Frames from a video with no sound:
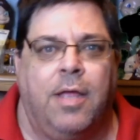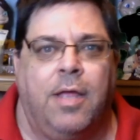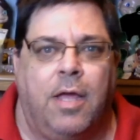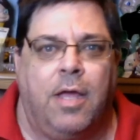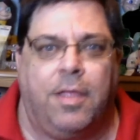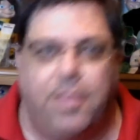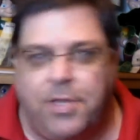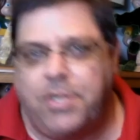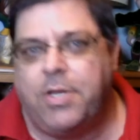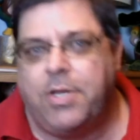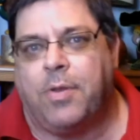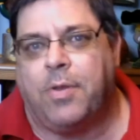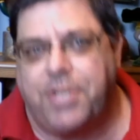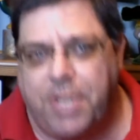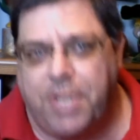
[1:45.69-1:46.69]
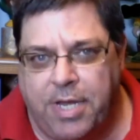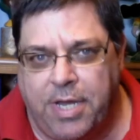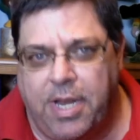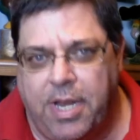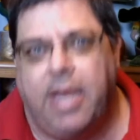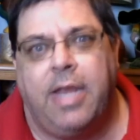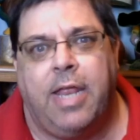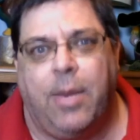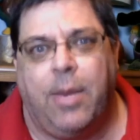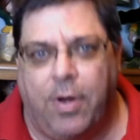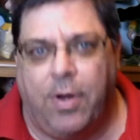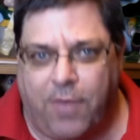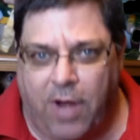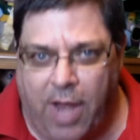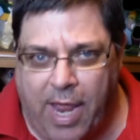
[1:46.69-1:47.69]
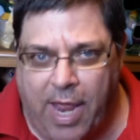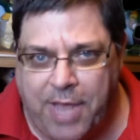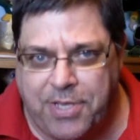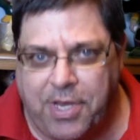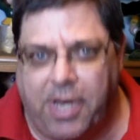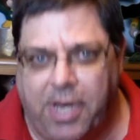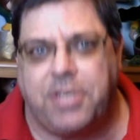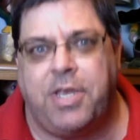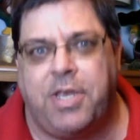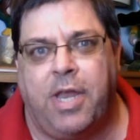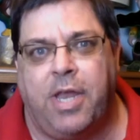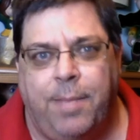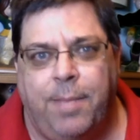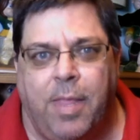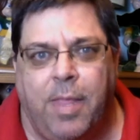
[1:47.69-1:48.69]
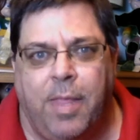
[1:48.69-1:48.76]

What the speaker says: This is on a Sunday to get ready for class the next day.